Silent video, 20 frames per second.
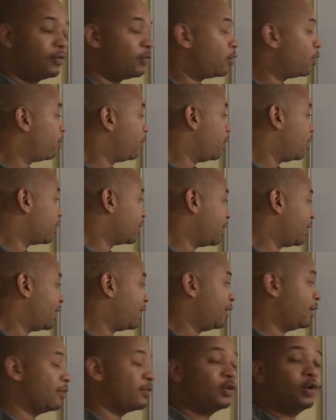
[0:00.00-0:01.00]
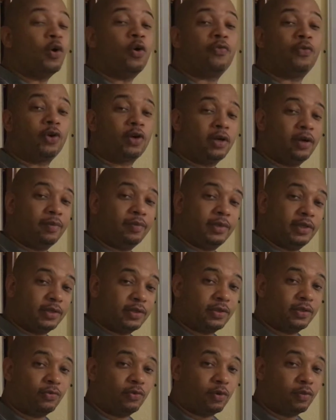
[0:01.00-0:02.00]
roadblock, that helps overcome
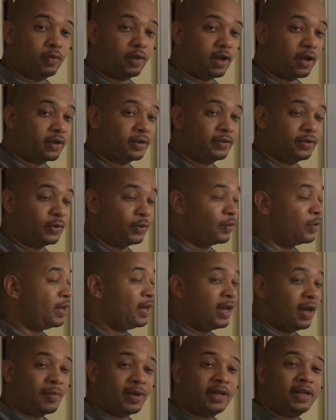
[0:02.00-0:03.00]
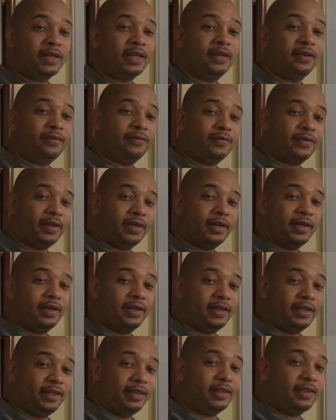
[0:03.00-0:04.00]
this roadblock. So I'm going to give
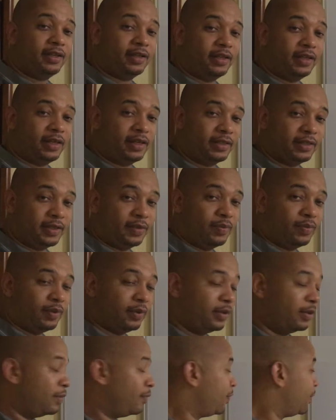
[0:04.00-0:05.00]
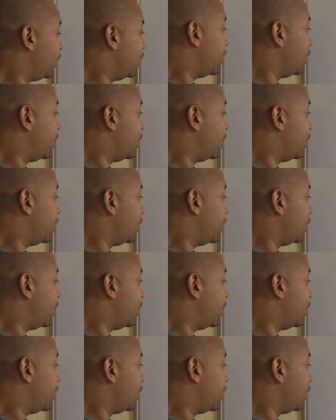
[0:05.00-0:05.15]
a detailed example